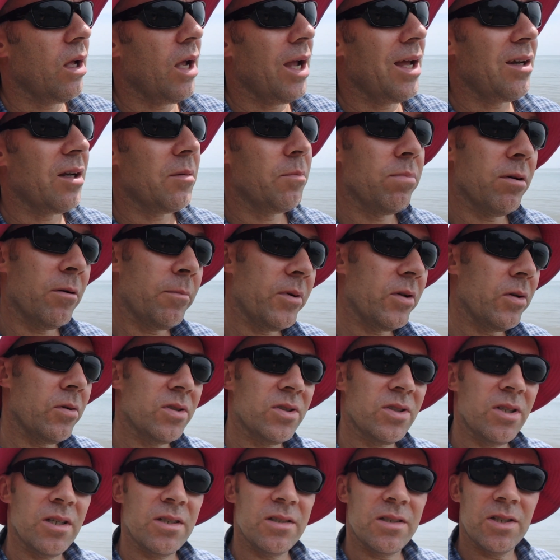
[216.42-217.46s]
And I'd probably
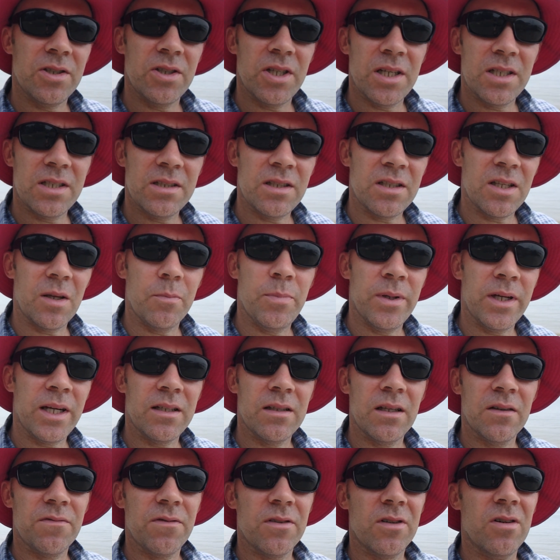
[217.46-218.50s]
also suggest that you pick
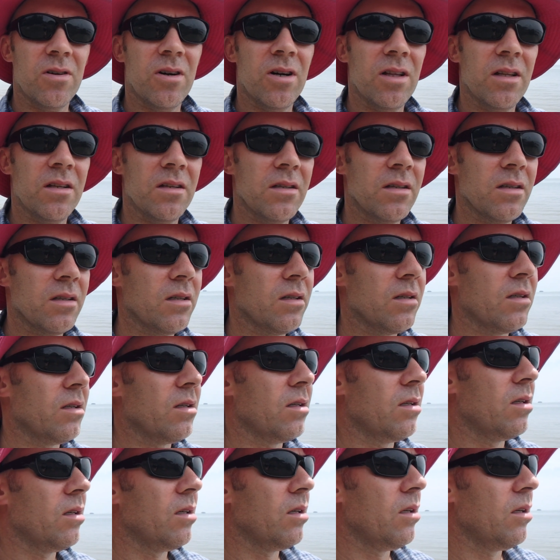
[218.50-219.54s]
a different island.
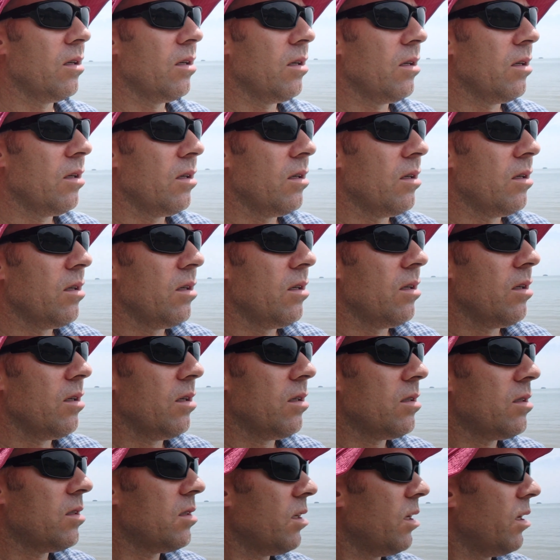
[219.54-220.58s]

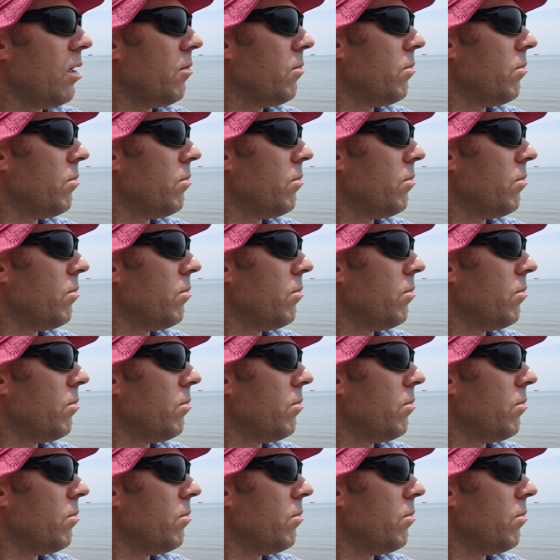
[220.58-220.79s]
It's